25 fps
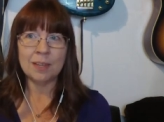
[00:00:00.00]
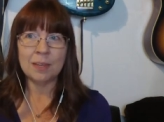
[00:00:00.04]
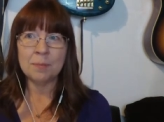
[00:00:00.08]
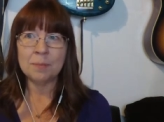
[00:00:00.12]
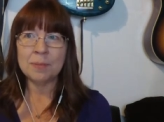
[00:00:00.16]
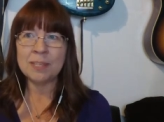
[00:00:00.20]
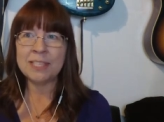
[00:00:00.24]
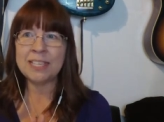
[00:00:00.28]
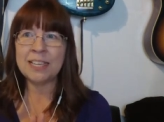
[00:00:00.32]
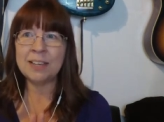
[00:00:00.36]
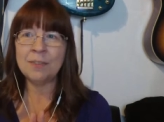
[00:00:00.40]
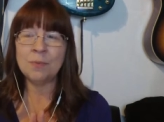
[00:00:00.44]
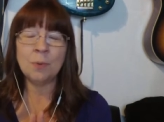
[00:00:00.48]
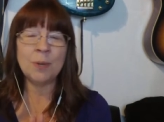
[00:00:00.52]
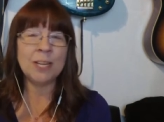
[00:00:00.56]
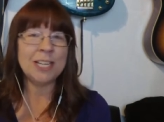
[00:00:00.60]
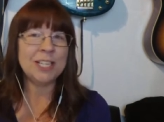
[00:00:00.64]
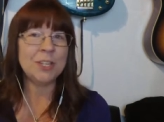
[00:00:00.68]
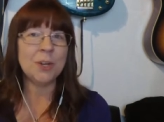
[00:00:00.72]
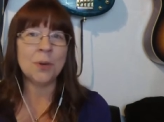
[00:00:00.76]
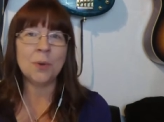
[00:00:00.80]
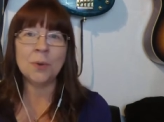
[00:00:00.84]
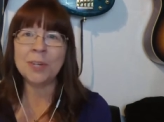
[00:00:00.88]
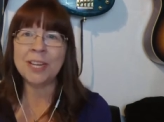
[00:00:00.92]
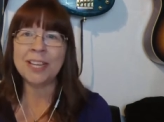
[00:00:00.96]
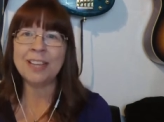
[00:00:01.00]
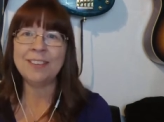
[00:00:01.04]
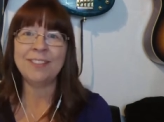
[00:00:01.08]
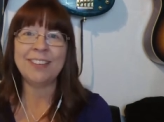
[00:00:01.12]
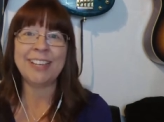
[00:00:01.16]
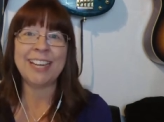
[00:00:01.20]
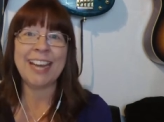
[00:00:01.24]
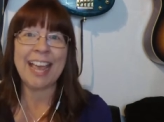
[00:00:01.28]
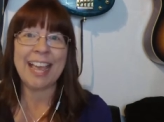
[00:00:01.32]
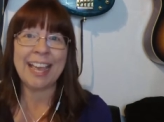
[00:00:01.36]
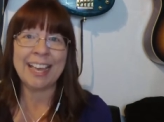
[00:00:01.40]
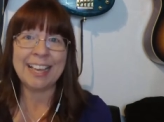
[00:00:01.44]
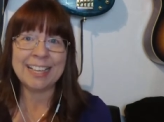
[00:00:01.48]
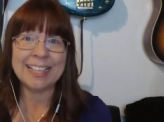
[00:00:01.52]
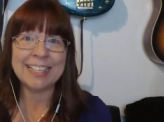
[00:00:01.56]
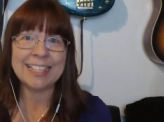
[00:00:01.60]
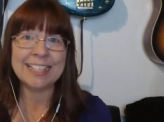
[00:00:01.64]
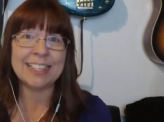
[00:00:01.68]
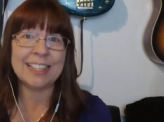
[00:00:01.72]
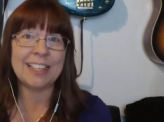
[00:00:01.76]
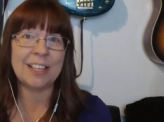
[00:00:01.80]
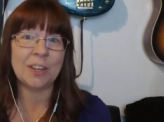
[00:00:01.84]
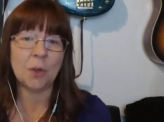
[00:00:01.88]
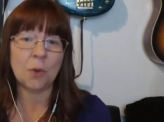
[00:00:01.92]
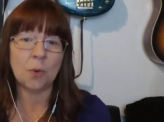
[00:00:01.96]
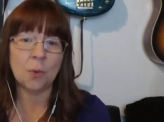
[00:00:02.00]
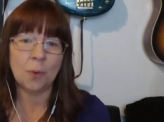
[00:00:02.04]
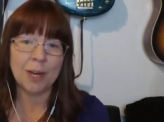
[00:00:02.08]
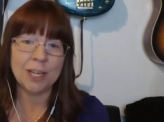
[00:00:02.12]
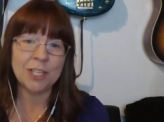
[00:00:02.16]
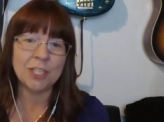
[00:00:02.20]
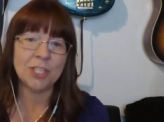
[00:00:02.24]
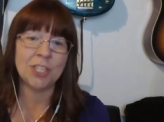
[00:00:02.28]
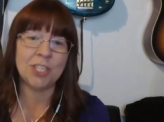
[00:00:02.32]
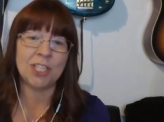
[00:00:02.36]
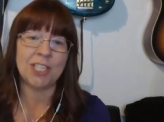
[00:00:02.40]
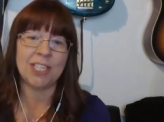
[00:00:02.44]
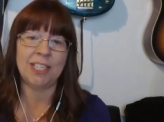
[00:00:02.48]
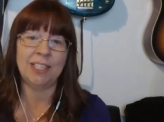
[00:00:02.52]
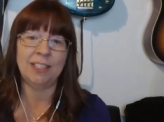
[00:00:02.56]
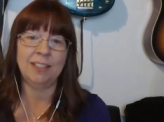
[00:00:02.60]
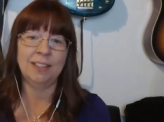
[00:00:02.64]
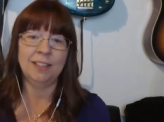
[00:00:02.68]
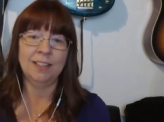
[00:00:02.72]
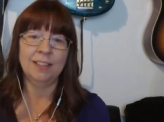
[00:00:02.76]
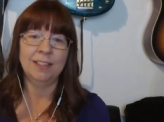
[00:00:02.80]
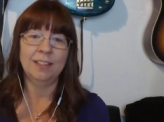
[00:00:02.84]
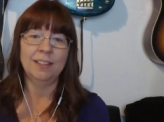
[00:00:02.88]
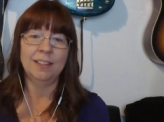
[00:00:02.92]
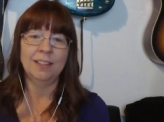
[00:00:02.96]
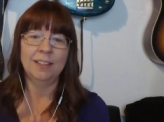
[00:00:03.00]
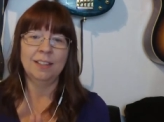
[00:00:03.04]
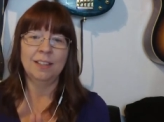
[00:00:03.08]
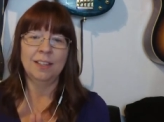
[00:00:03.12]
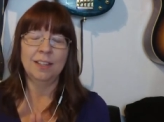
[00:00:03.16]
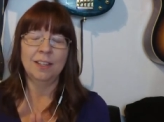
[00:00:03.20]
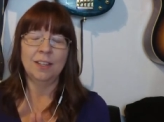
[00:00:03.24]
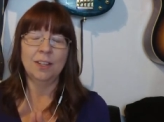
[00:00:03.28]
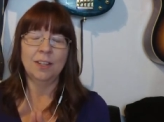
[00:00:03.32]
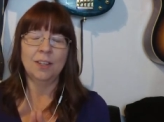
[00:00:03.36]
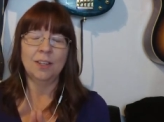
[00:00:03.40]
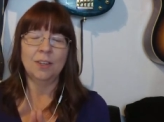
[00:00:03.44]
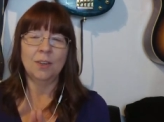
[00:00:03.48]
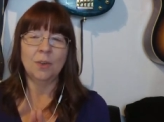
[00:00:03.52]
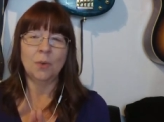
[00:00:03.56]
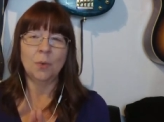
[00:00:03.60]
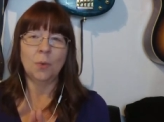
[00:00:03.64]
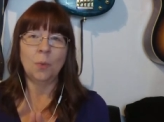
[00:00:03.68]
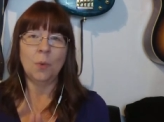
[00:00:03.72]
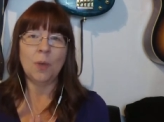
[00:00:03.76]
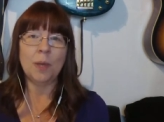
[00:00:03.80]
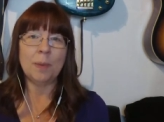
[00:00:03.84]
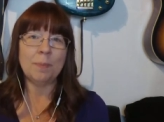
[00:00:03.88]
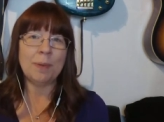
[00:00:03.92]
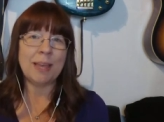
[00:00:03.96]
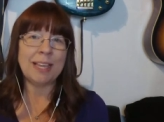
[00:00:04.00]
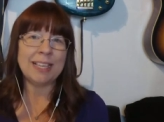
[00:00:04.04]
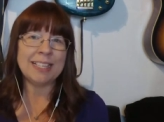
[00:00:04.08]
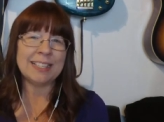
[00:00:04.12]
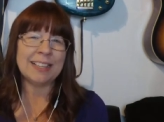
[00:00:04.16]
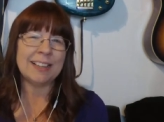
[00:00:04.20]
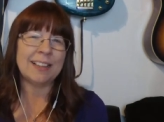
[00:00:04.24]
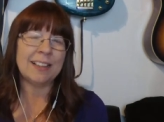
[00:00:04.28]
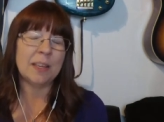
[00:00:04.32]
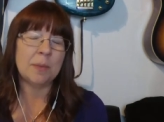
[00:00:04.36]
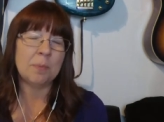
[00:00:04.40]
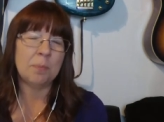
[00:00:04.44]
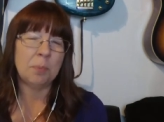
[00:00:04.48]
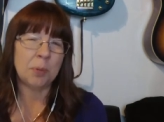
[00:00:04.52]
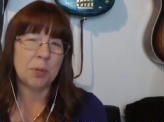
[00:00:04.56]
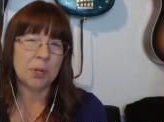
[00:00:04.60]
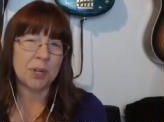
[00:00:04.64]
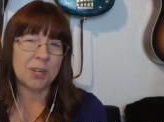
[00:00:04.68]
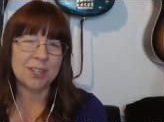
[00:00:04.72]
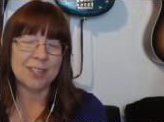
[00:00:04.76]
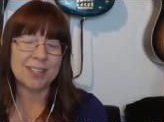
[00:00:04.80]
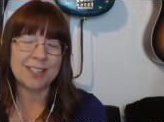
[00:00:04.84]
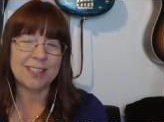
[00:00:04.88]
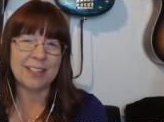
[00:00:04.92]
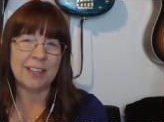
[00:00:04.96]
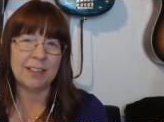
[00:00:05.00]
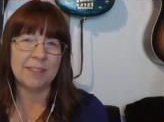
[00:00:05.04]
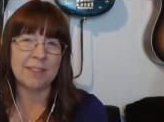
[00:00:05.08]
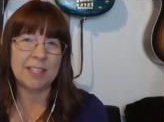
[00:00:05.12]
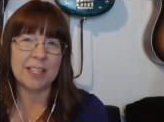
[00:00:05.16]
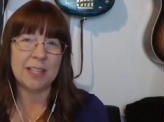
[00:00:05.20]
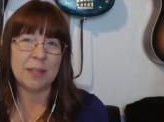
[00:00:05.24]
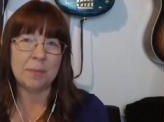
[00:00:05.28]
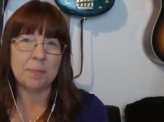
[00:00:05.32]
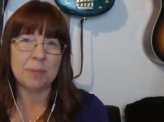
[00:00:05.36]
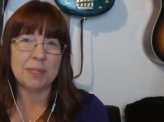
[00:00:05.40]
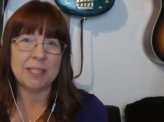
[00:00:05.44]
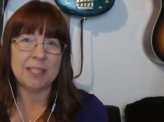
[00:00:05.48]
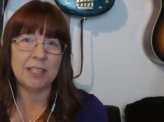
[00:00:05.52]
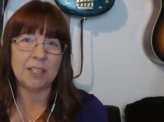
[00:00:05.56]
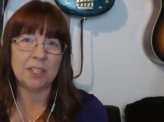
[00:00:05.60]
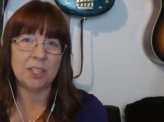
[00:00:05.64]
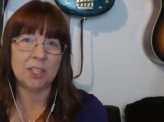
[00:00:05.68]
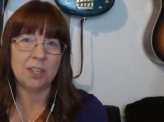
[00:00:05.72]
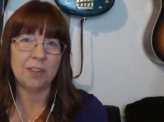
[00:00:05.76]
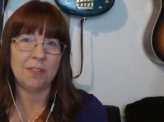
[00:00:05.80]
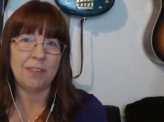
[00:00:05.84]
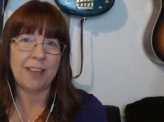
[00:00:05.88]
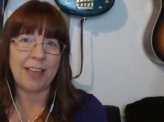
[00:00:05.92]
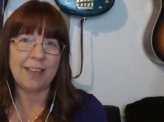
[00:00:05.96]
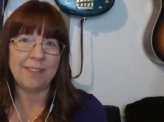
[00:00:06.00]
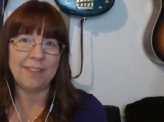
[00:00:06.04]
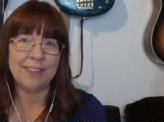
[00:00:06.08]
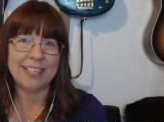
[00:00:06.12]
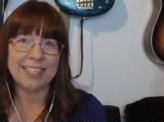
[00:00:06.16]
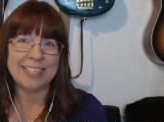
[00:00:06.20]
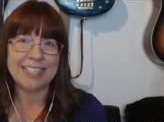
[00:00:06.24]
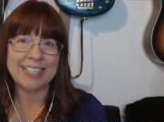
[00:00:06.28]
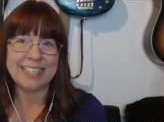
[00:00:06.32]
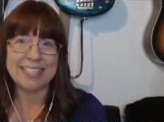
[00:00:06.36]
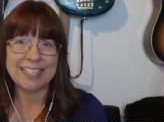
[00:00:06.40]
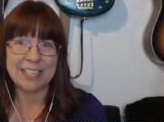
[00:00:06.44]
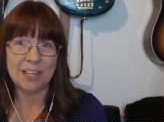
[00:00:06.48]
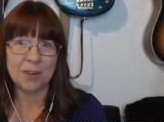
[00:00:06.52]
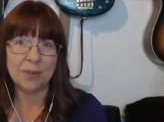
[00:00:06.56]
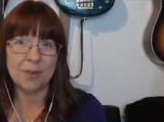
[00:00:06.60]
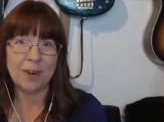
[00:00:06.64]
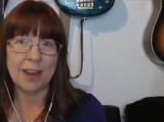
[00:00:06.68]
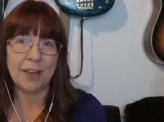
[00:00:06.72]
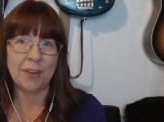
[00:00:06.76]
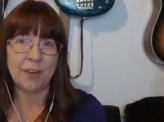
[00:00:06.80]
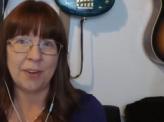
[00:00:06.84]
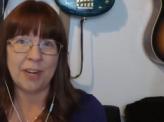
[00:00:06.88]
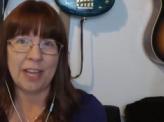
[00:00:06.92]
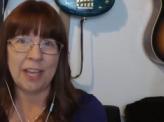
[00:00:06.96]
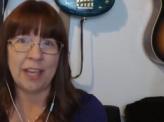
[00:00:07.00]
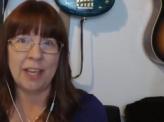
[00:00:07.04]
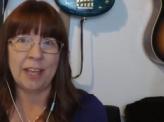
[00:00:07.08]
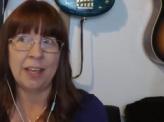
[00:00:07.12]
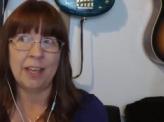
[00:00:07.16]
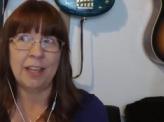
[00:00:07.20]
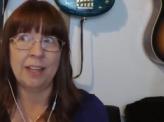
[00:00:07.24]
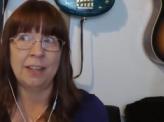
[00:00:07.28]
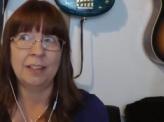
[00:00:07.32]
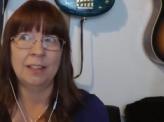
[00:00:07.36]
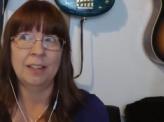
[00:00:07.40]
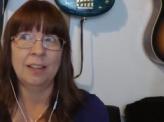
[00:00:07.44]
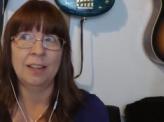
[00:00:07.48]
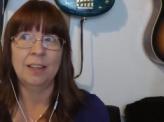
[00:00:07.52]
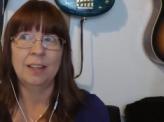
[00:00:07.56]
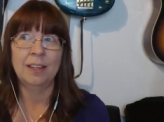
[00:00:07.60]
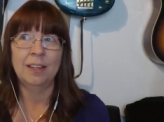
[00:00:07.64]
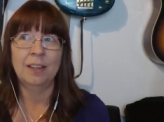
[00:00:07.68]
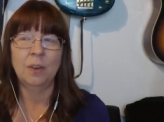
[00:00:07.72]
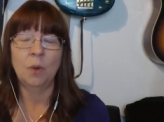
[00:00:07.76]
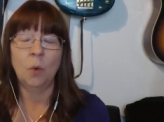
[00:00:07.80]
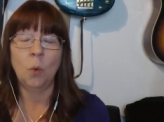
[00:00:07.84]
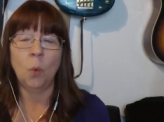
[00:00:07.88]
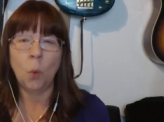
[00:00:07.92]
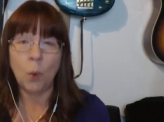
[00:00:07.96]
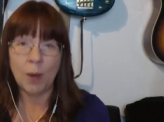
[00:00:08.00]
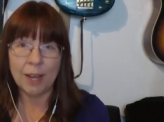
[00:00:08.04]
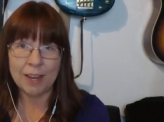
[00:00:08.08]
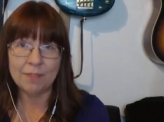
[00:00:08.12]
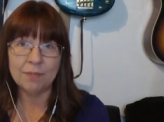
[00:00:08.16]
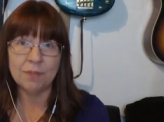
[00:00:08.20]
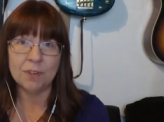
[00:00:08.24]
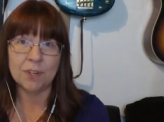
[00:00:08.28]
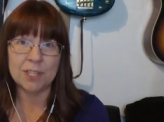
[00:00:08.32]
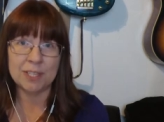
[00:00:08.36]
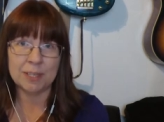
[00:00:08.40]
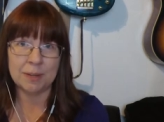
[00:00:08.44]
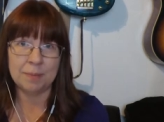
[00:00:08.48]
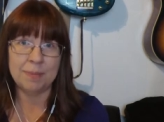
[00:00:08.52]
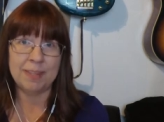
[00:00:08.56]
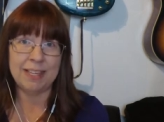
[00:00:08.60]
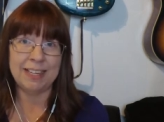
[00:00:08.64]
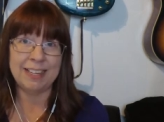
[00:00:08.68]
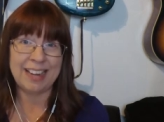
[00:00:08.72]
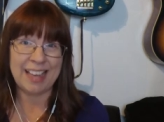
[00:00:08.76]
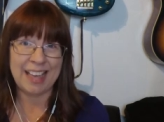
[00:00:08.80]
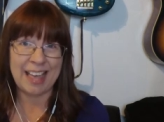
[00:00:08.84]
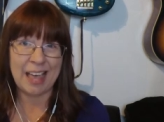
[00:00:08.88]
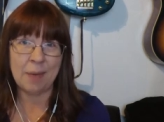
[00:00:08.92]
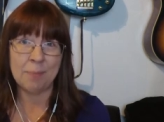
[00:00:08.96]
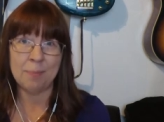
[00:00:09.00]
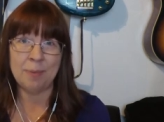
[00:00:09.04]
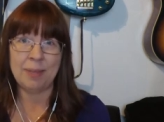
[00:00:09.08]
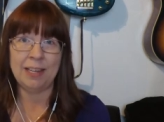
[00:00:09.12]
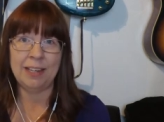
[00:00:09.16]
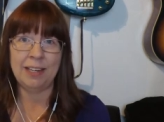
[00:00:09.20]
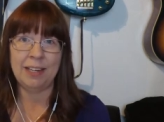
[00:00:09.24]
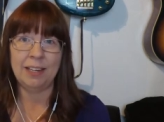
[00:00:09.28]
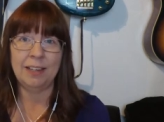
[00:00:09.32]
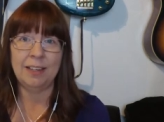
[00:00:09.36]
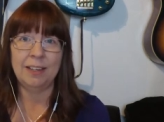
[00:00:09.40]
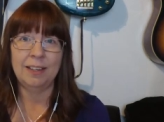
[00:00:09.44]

But see, if we don't even ask the question, we basically put ourselves in the position of having to sit around and wait for something to happen.